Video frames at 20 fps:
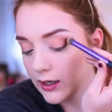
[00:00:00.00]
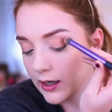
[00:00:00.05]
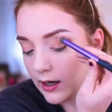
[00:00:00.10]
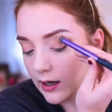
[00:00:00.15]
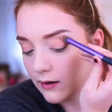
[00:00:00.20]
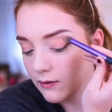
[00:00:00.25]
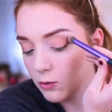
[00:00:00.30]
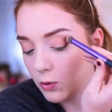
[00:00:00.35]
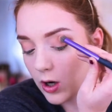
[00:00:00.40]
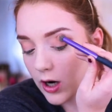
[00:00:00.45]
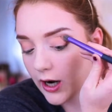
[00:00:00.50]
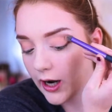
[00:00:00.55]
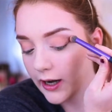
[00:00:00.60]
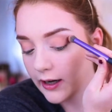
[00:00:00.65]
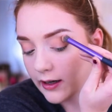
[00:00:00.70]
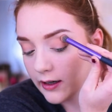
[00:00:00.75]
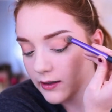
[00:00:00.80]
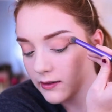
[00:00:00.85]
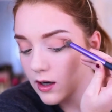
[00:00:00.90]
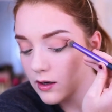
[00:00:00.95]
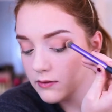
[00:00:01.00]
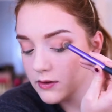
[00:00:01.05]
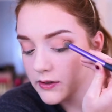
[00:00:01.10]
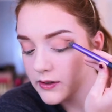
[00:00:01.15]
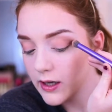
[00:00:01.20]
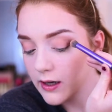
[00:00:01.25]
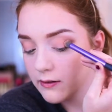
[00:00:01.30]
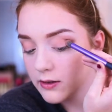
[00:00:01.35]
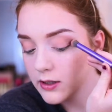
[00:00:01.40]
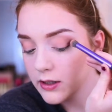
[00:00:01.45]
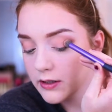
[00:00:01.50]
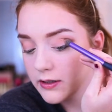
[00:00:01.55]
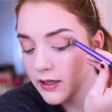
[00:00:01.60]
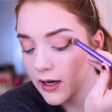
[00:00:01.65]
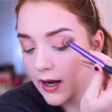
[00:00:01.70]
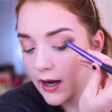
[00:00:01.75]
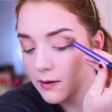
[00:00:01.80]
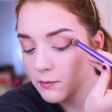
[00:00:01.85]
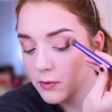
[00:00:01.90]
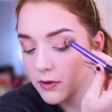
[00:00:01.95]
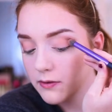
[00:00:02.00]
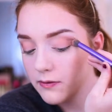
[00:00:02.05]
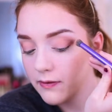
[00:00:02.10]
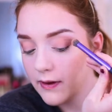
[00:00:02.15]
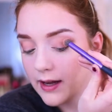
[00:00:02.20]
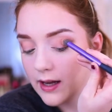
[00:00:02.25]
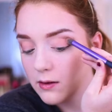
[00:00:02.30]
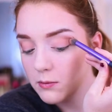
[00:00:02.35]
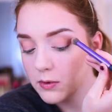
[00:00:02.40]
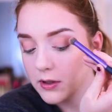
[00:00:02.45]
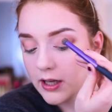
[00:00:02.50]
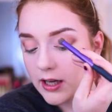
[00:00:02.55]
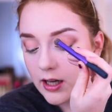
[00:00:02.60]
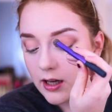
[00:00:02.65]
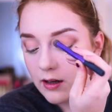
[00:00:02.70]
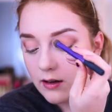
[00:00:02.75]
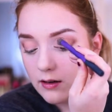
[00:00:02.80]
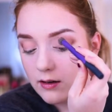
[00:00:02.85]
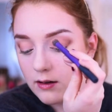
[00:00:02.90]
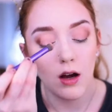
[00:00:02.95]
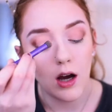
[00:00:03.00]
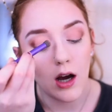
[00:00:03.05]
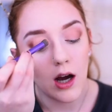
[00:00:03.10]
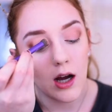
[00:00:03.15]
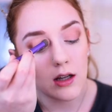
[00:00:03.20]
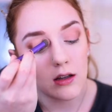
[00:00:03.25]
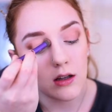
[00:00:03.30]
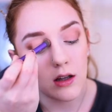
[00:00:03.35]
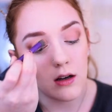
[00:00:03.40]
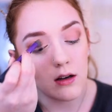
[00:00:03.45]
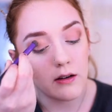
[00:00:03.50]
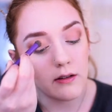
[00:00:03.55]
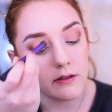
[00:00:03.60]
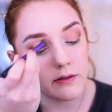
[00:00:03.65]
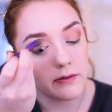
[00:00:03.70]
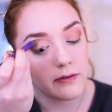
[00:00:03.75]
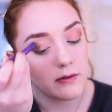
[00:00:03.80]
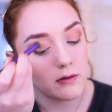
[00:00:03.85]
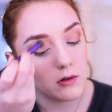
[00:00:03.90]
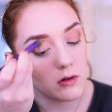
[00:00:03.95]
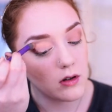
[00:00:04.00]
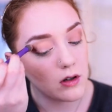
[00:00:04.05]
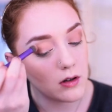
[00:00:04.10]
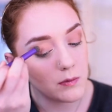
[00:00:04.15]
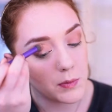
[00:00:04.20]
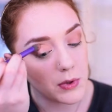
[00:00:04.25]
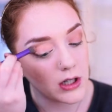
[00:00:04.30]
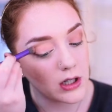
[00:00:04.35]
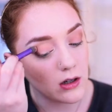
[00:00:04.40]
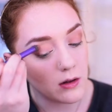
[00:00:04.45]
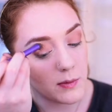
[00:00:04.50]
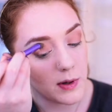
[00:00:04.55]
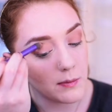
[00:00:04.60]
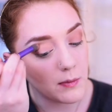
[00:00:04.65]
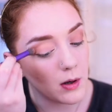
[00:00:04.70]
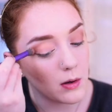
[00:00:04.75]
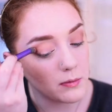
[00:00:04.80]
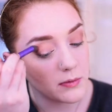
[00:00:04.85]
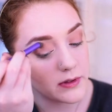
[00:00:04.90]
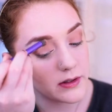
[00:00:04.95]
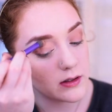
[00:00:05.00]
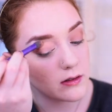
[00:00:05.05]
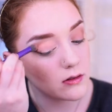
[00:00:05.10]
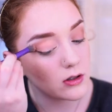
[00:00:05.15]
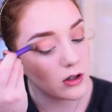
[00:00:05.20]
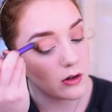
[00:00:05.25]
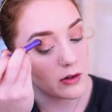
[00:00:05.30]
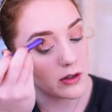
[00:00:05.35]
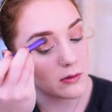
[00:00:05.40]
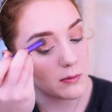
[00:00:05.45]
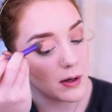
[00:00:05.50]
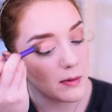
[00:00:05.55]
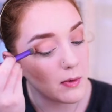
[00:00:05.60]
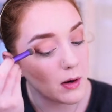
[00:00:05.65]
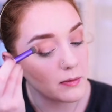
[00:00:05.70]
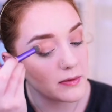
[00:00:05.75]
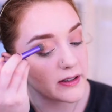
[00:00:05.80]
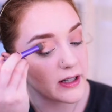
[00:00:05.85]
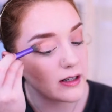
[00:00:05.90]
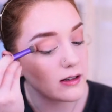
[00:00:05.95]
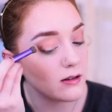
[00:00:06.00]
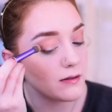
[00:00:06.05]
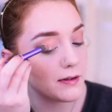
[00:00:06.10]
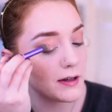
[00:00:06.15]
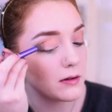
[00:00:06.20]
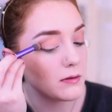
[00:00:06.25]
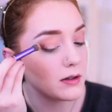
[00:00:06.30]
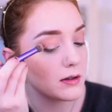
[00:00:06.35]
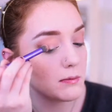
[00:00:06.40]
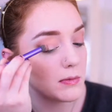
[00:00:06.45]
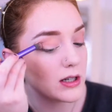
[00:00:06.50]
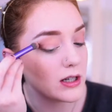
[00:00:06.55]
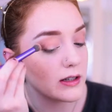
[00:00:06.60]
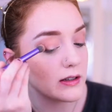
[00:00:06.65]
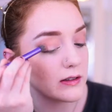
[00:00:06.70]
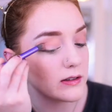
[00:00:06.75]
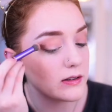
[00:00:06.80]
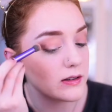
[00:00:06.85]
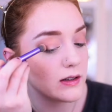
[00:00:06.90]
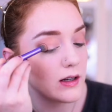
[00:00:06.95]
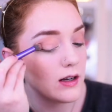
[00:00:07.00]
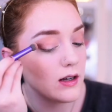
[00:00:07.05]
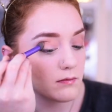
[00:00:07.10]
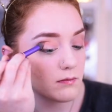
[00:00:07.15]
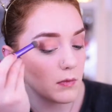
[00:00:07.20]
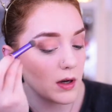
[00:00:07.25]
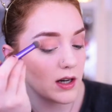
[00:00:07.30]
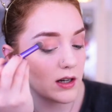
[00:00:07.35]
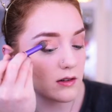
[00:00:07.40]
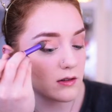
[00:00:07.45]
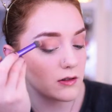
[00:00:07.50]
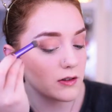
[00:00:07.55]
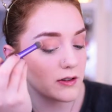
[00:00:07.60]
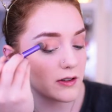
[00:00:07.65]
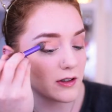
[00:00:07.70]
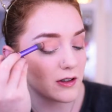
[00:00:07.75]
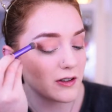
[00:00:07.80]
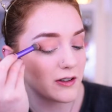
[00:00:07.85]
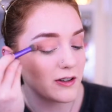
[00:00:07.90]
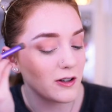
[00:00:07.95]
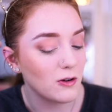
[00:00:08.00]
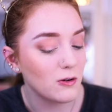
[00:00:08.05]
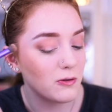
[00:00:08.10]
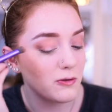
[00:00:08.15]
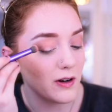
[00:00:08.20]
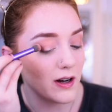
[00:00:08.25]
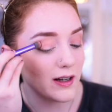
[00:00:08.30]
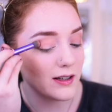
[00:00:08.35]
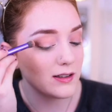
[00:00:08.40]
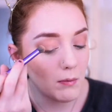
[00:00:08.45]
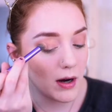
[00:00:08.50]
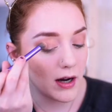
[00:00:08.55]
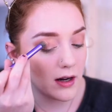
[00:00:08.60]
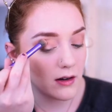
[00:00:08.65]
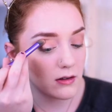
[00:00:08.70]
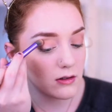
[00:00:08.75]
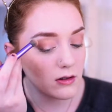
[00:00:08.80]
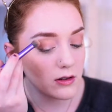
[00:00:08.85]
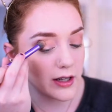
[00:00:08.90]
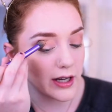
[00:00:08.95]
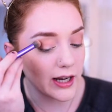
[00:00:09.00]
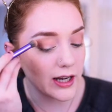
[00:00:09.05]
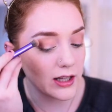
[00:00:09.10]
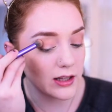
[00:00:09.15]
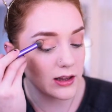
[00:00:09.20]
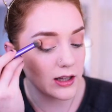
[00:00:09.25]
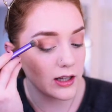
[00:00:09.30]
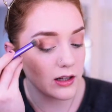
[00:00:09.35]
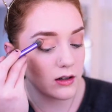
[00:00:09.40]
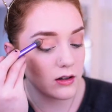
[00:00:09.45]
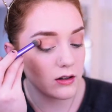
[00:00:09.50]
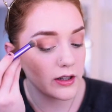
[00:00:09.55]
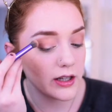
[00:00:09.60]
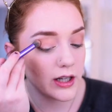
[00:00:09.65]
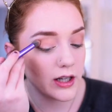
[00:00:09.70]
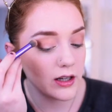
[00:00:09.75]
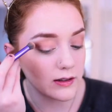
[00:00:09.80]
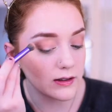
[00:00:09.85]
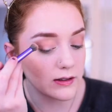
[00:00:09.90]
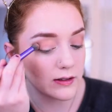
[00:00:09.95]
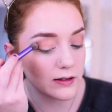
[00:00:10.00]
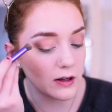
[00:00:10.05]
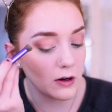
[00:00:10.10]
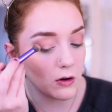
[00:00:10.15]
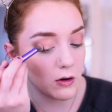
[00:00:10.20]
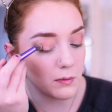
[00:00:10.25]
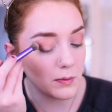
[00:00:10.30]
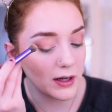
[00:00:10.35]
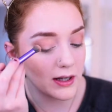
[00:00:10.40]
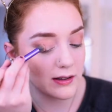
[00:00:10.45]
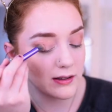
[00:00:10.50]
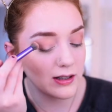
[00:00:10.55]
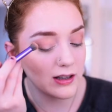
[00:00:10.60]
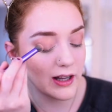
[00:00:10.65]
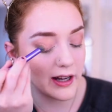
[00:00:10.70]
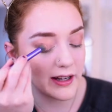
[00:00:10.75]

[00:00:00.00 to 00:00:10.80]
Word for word: and have wine and have, just have a good time with family. I love being on my mom's going to my mom's side of the family because my uncles are so fun. My uncle Ken literally is so amazing,